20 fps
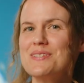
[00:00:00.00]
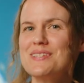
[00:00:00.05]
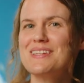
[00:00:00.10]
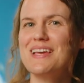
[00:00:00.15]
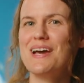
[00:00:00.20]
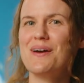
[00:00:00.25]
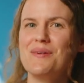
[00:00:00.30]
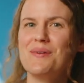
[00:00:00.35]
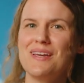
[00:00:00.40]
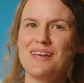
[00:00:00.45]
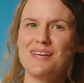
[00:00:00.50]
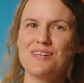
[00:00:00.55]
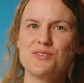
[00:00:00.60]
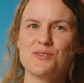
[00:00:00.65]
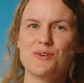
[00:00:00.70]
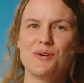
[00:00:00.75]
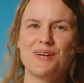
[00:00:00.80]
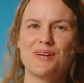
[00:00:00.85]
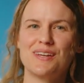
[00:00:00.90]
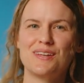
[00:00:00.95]
to Now on
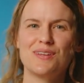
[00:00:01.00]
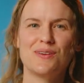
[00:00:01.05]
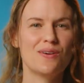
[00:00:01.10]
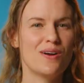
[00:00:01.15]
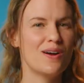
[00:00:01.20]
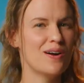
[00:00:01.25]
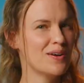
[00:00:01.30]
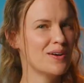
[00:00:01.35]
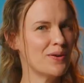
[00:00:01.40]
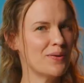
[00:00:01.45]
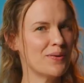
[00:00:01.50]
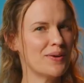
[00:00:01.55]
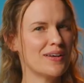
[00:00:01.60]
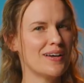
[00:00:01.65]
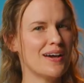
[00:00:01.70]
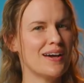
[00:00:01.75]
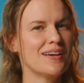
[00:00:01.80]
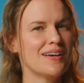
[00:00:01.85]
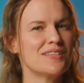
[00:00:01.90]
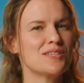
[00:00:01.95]
Android, your ongoing
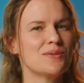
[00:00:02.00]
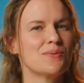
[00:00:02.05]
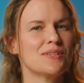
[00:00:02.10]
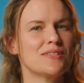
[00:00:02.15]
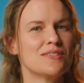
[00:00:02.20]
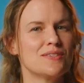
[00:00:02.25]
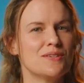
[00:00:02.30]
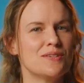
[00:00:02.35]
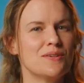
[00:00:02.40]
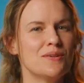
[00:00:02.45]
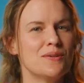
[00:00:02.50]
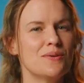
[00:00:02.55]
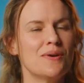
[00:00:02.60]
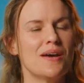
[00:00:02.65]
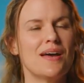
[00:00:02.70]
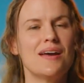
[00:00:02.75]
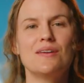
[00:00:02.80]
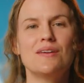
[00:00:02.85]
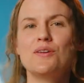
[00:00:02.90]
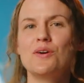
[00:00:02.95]
guide to what's new
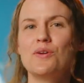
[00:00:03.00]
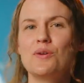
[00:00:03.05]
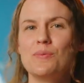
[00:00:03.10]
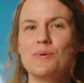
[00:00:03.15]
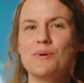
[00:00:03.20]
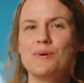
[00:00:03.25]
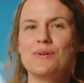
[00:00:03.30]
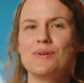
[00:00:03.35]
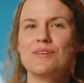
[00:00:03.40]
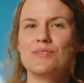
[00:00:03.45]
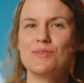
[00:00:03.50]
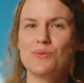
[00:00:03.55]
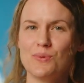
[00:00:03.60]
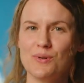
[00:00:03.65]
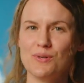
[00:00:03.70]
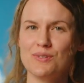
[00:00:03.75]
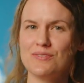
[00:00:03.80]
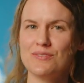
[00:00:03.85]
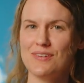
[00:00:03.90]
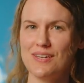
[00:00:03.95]
and notable in the
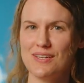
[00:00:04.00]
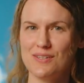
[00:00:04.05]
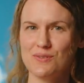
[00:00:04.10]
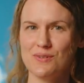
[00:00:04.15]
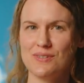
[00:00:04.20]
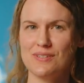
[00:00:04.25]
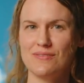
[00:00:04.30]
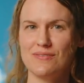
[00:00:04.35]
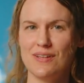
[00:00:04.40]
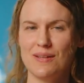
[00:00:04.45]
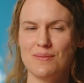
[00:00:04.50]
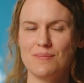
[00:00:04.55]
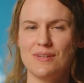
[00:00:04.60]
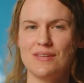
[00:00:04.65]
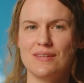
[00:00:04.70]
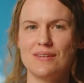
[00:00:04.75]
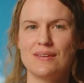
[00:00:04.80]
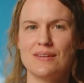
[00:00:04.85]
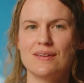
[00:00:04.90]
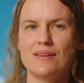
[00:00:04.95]
world of Android
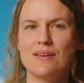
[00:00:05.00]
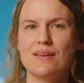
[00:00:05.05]
development.